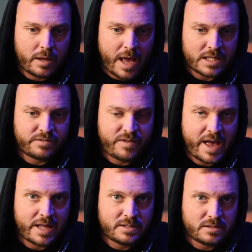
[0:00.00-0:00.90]
has
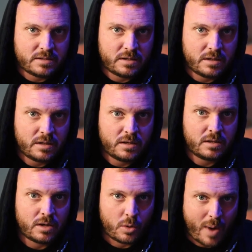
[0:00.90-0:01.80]
feds
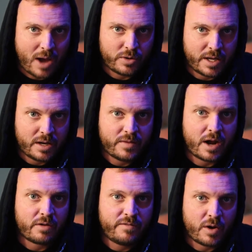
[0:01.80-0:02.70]
around it that
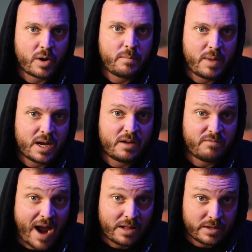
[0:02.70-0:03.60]
are very mean and
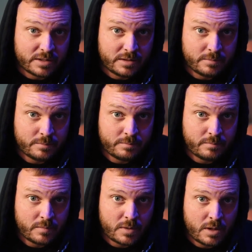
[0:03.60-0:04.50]
violent.
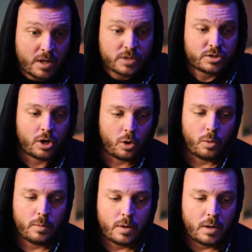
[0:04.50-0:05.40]

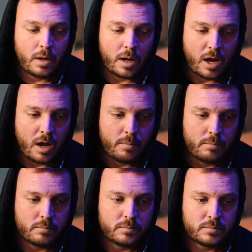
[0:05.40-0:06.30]
So,
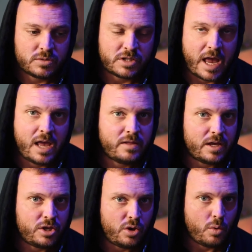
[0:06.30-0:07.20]
say
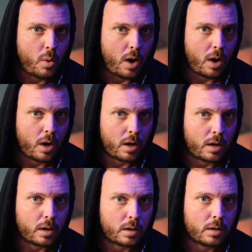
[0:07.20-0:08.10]
that you
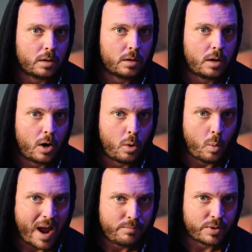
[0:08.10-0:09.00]
are a
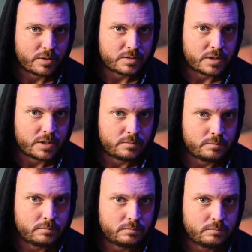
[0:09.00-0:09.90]
white
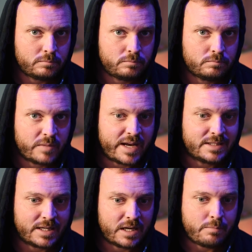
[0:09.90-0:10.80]
person that
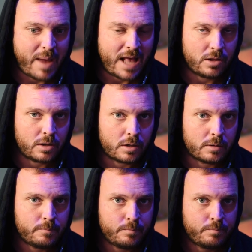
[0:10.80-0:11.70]
attended
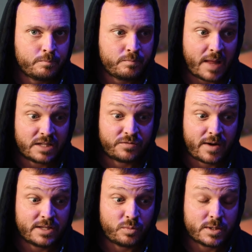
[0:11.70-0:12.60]
Baylor, that's
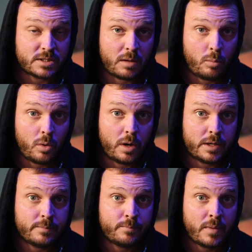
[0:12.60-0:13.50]
friends with
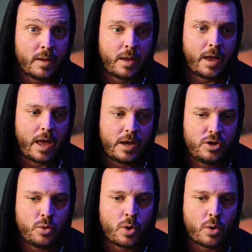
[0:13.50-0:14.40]
someone,
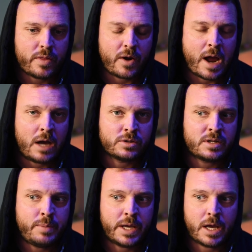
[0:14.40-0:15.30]
and you go to their house
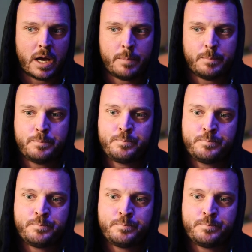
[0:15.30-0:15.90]
to pick up